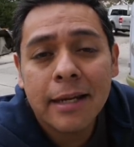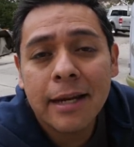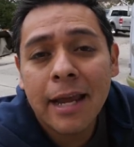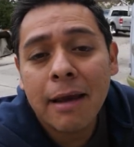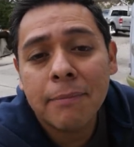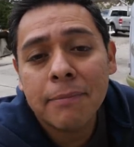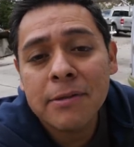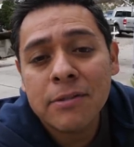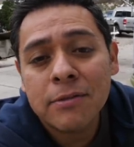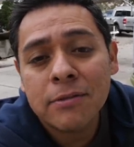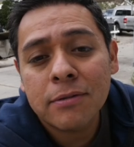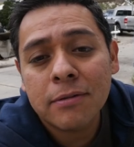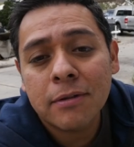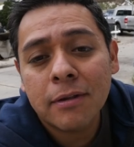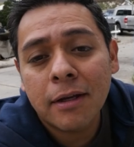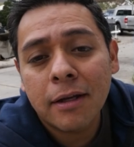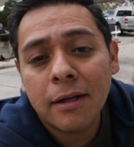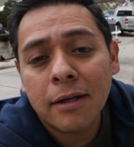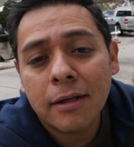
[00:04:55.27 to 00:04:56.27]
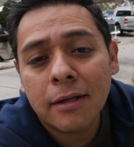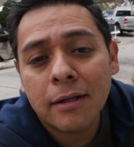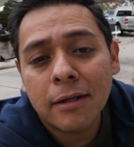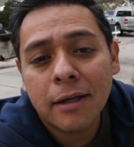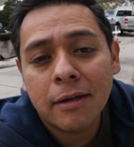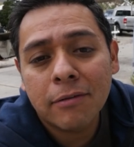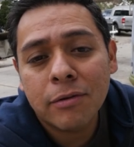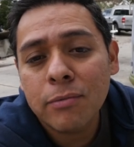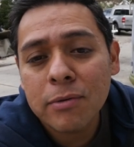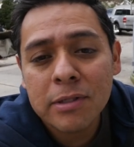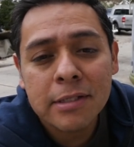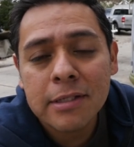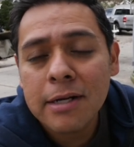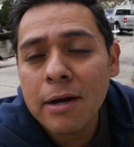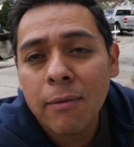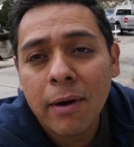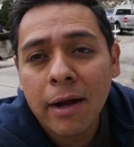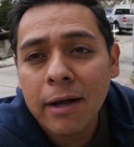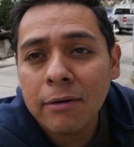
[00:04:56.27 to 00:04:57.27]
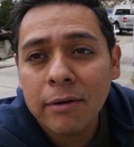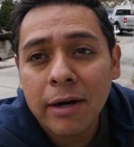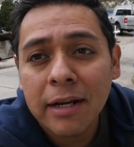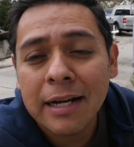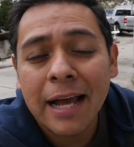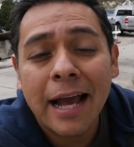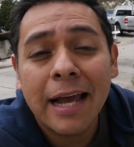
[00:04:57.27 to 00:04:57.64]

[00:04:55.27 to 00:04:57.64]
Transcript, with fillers: And it happens uh, every once in a while, right?